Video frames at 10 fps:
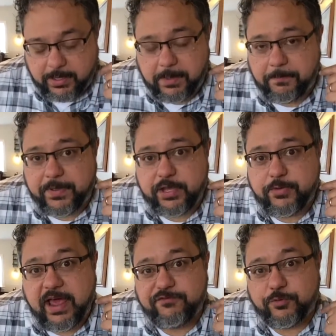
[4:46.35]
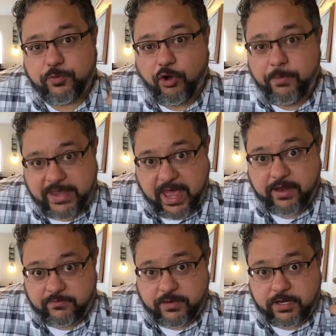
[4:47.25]
but you would have to roll me out
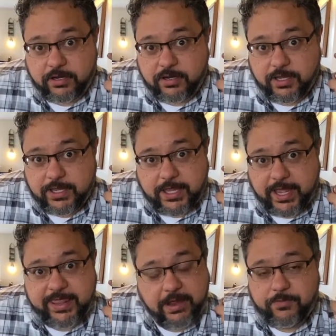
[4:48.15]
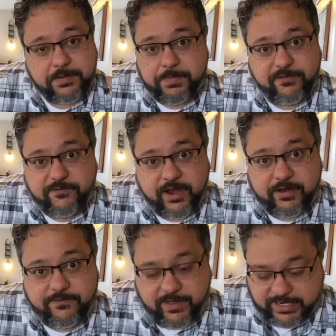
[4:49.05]
of here, and that wouldn't be very
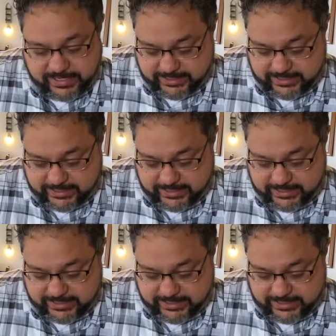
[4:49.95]
funny.